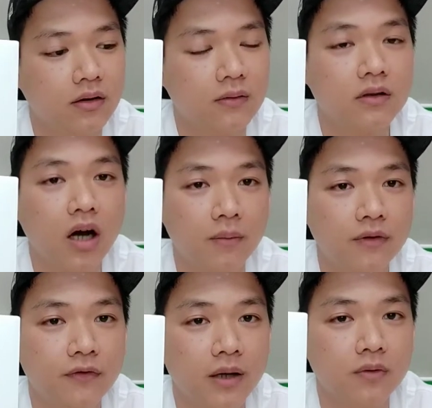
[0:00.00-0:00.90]
carbon
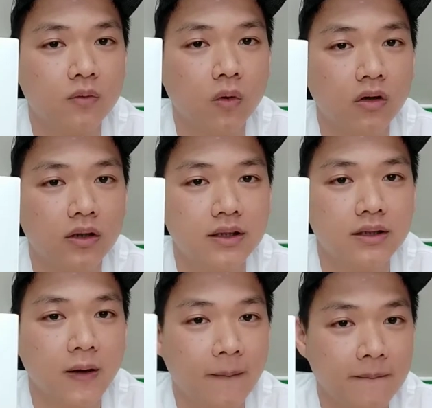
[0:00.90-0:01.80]
fiber wallets,
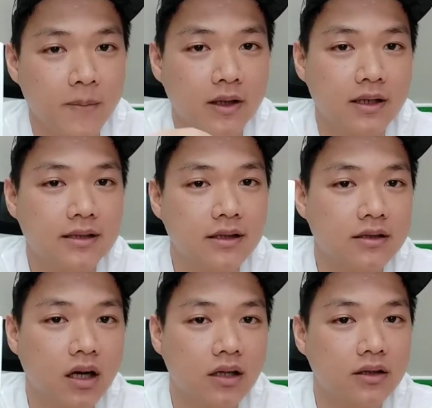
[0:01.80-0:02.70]
this
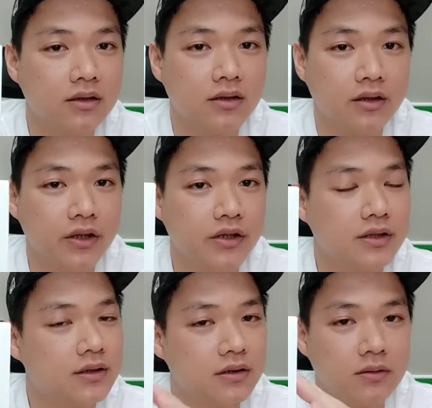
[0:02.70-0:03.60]
design
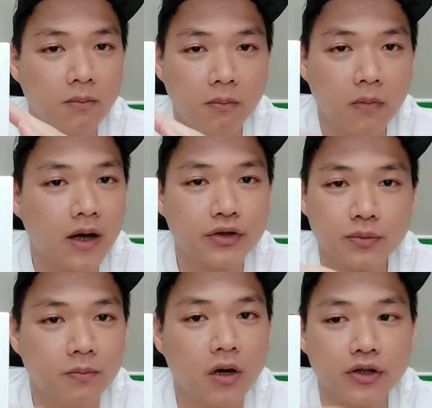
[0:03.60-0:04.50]
is much
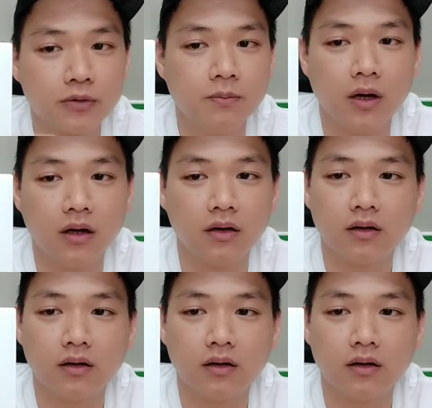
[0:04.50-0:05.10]
better.